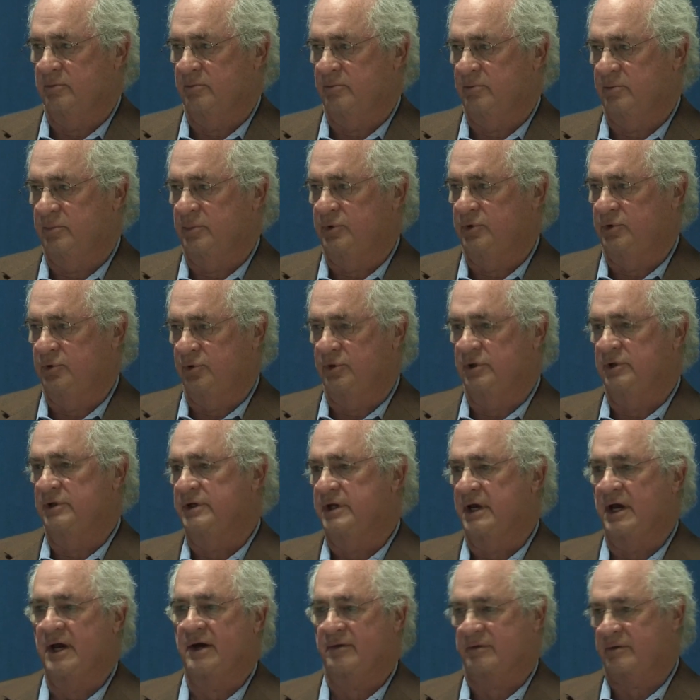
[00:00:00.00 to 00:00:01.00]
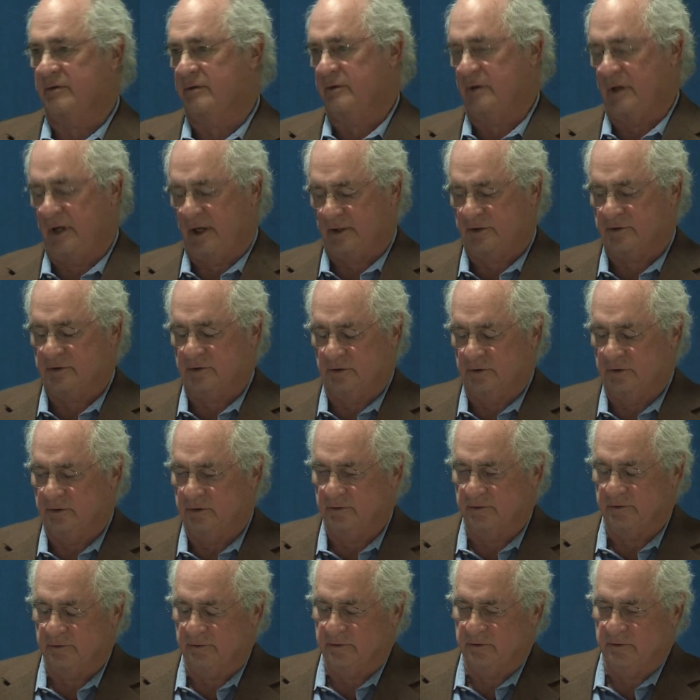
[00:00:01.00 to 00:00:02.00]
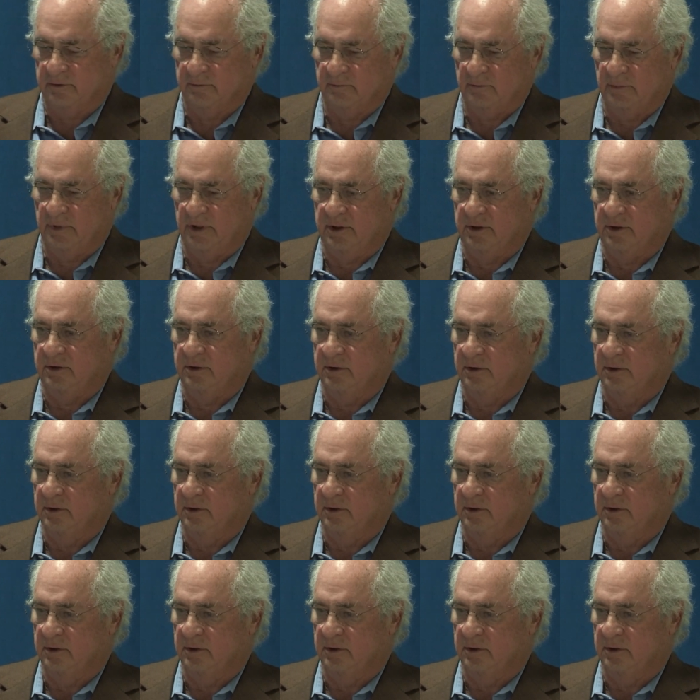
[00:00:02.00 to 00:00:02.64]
due to death, actually, is my